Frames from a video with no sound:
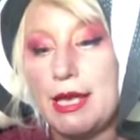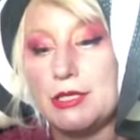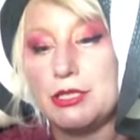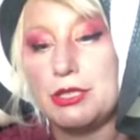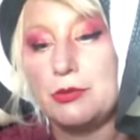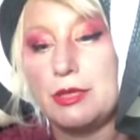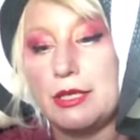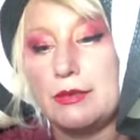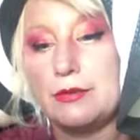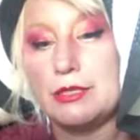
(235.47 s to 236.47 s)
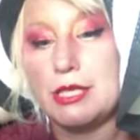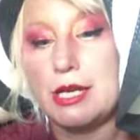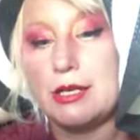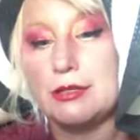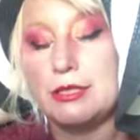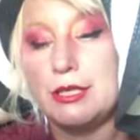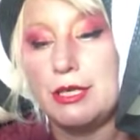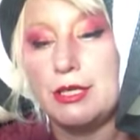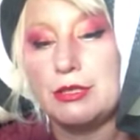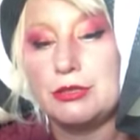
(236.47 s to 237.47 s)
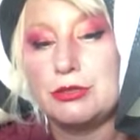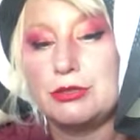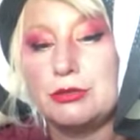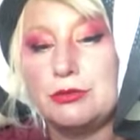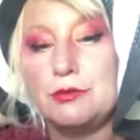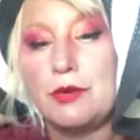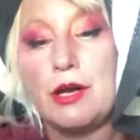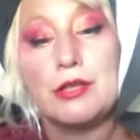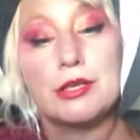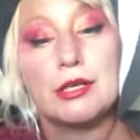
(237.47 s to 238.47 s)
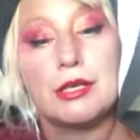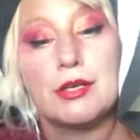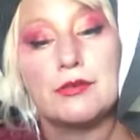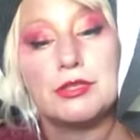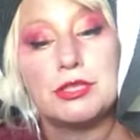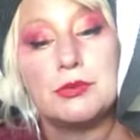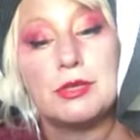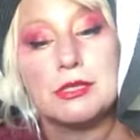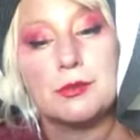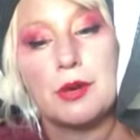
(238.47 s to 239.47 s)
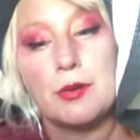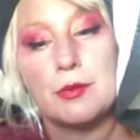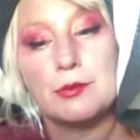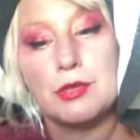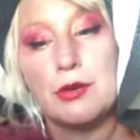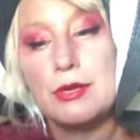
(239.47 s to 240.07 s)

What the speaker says: and she would give the child to father if she was the problem. No